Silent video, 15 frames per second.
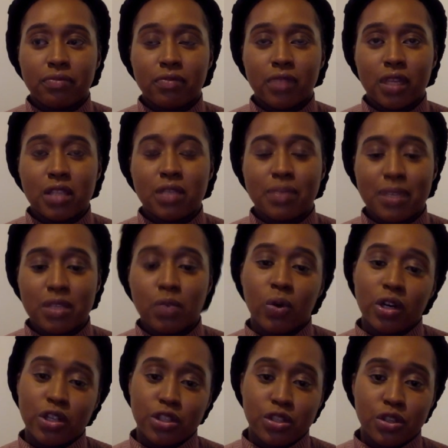Semester
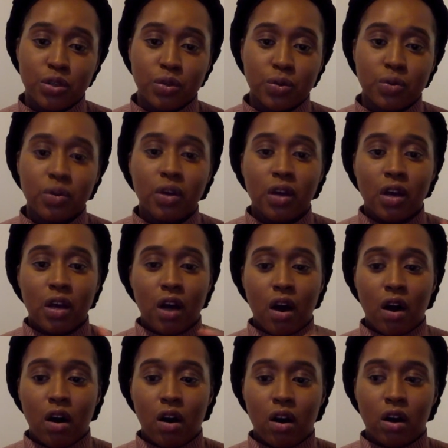1 and 2
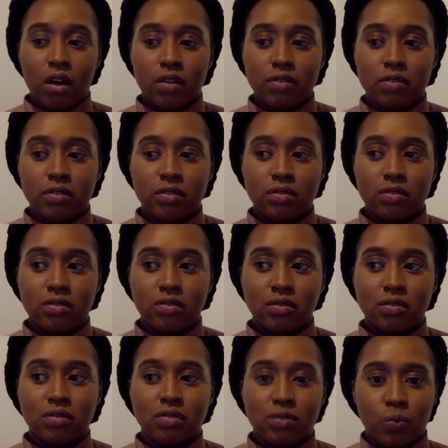are
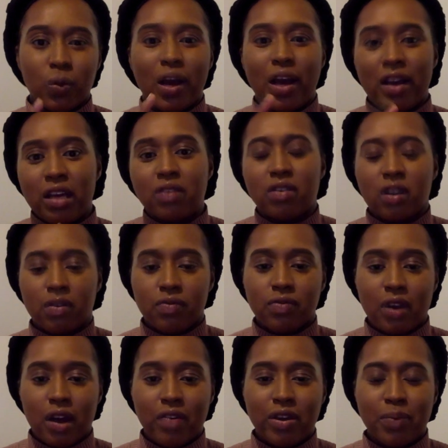where it can
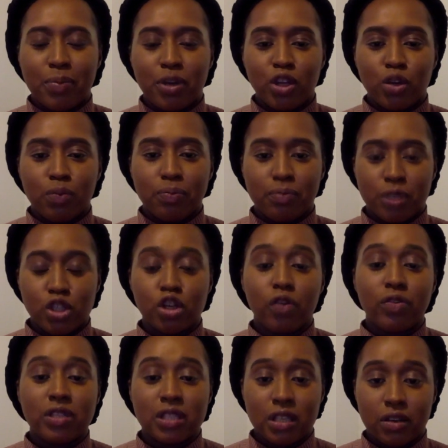vary, but
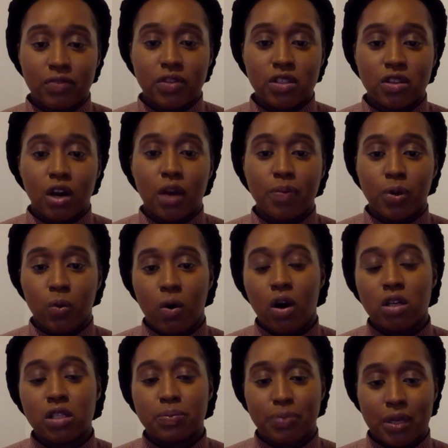majority of the time you are
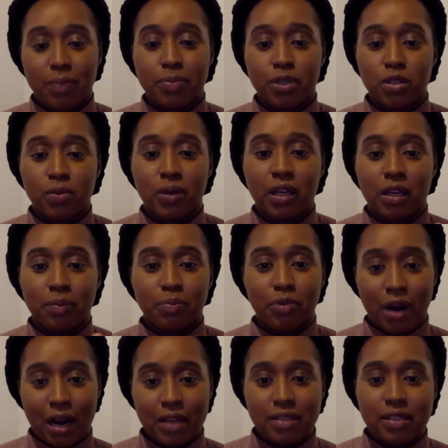split between
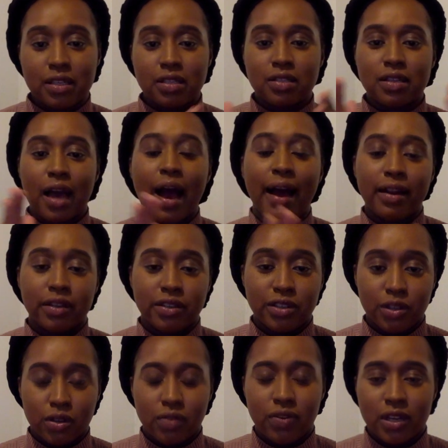practice and
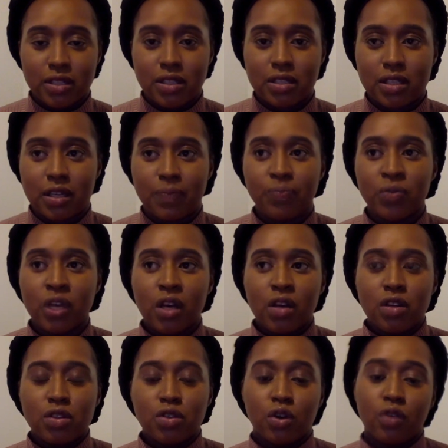university.
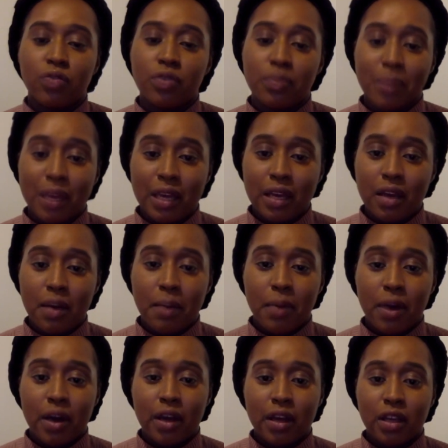So for me,
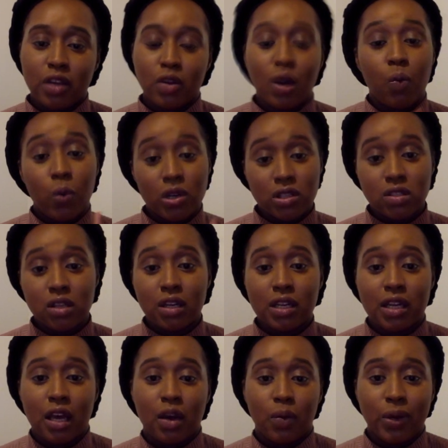you get 1 study
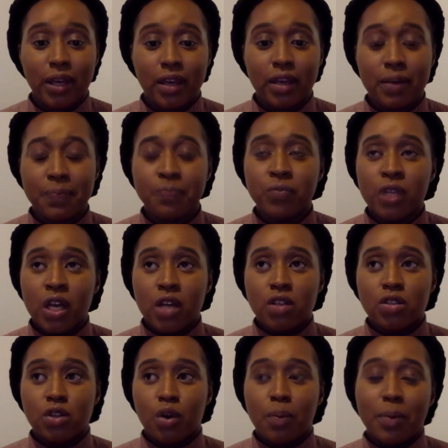day a week.
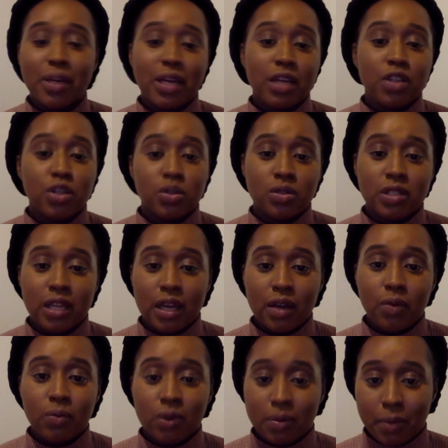So Monday, Tuesday
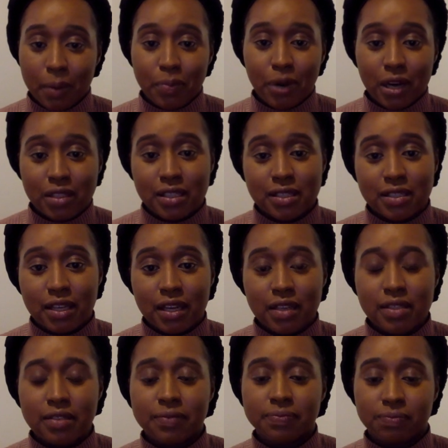were my practice days.